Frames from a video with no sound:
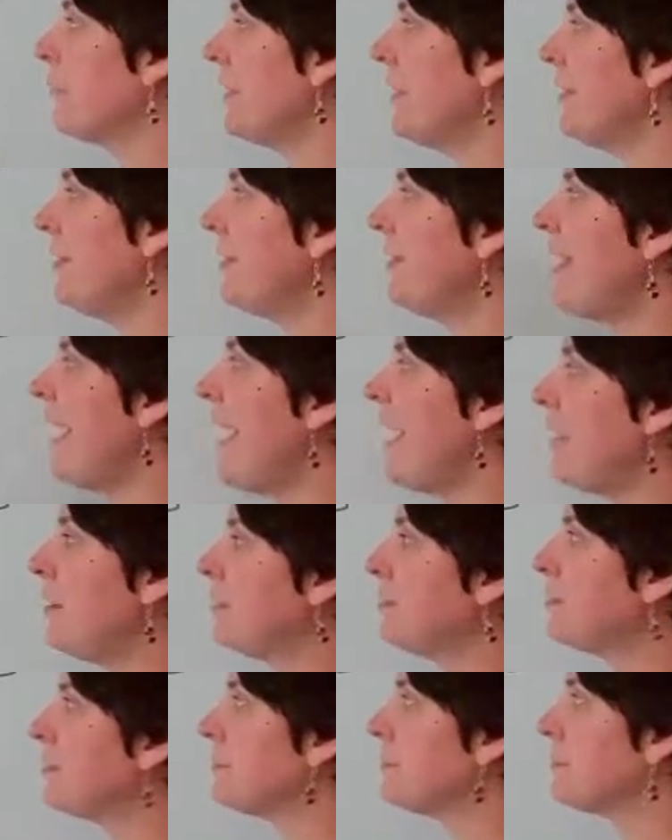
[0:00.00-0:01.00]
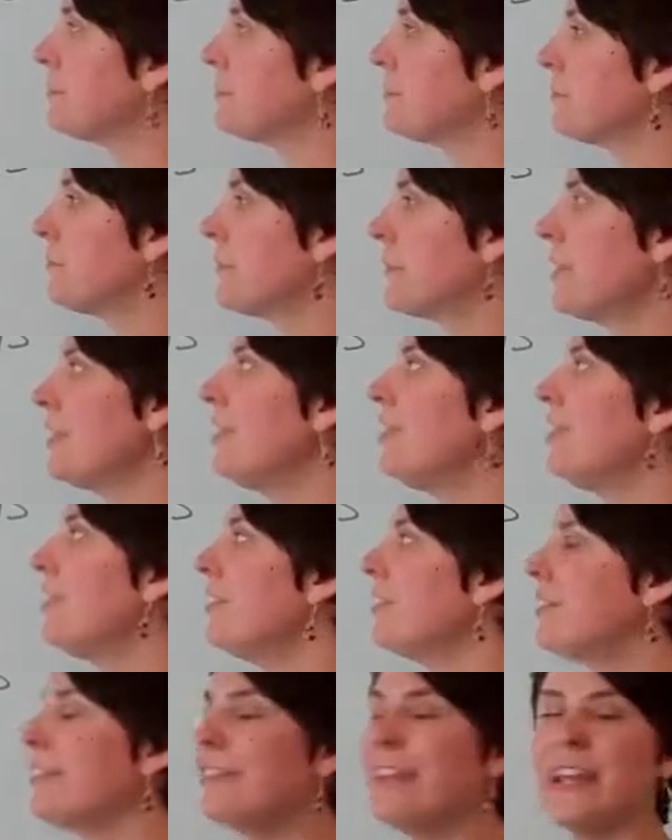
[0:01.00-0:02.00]
is 10. This
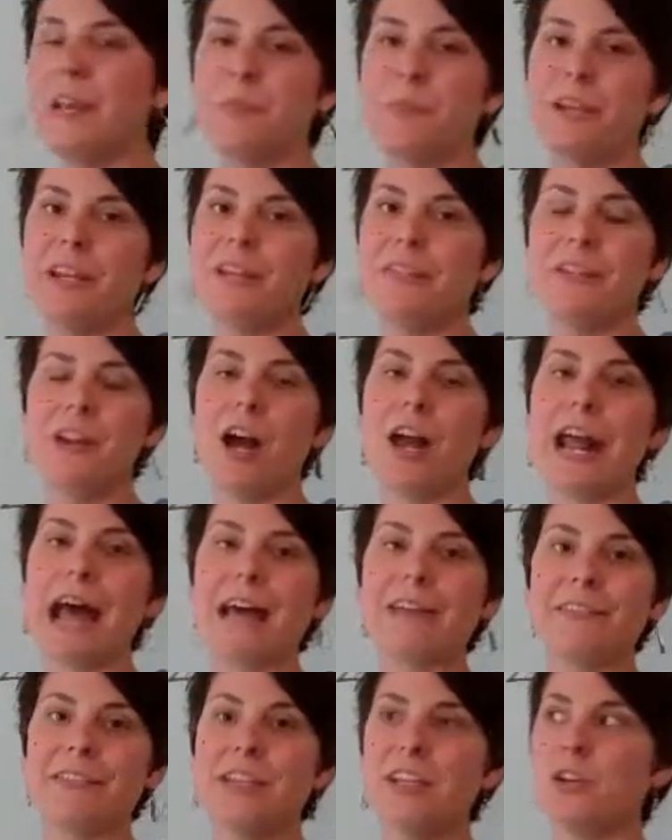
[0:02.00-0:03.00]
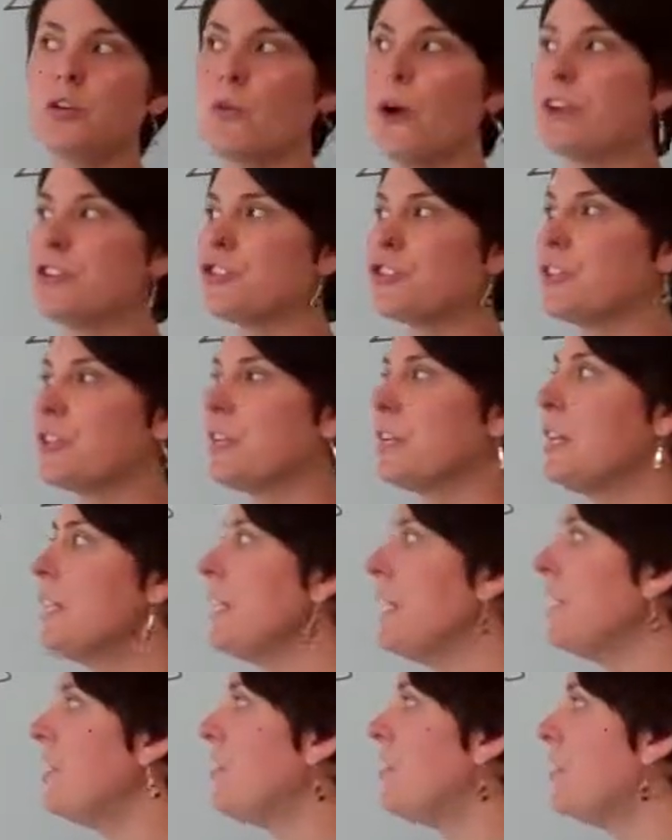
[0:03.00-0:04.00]
is a statement. It's not asking a question.
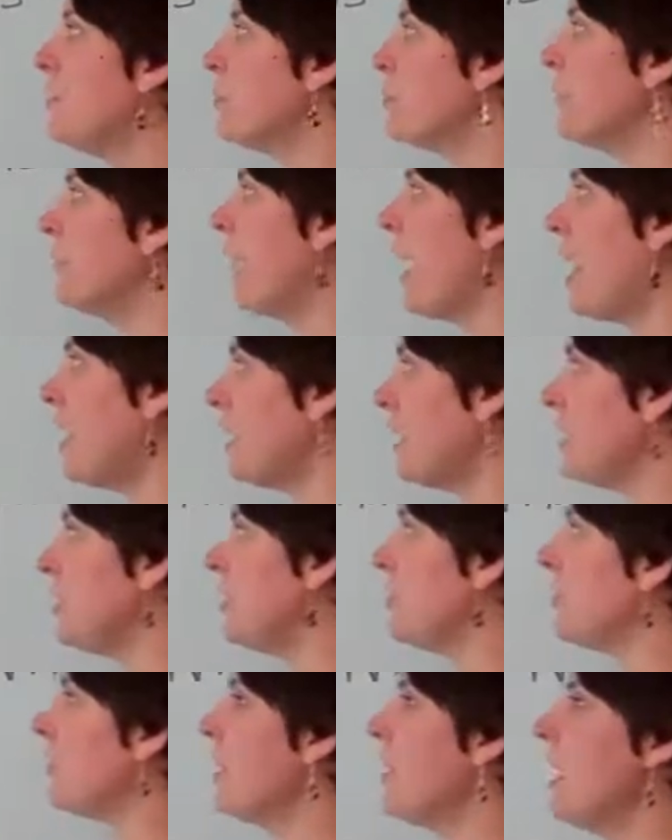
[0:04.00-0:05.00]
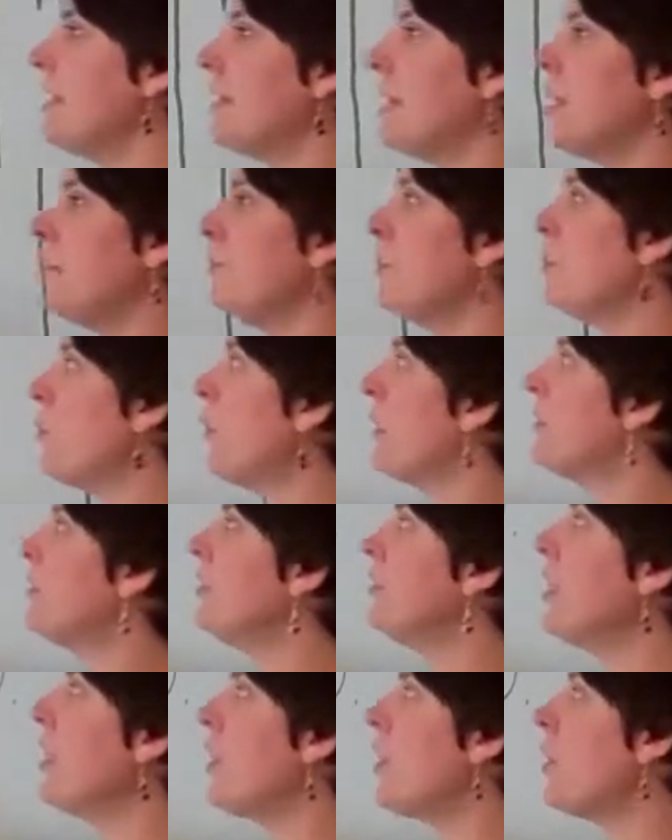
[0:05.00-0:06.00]
It's simply telling you that if you want
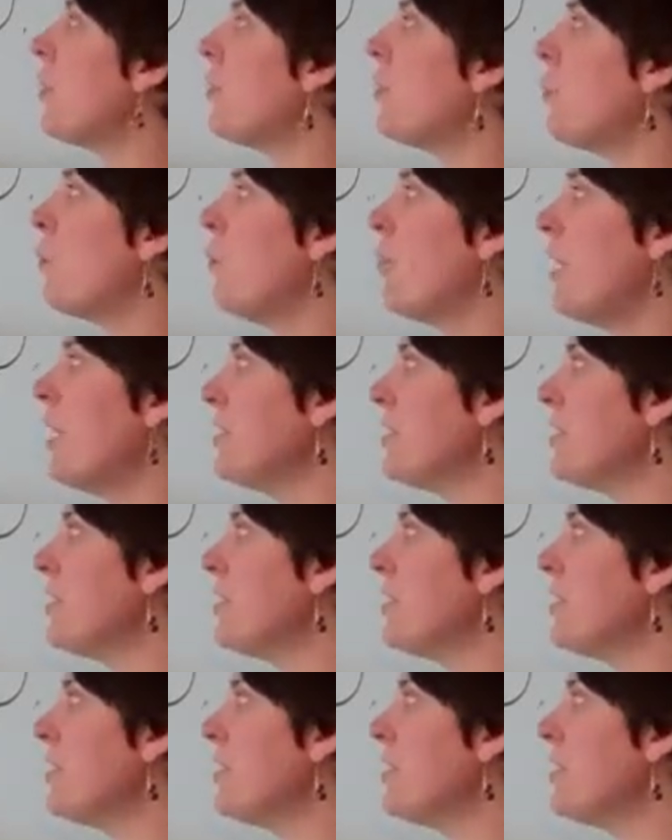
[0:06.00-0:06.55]
to know what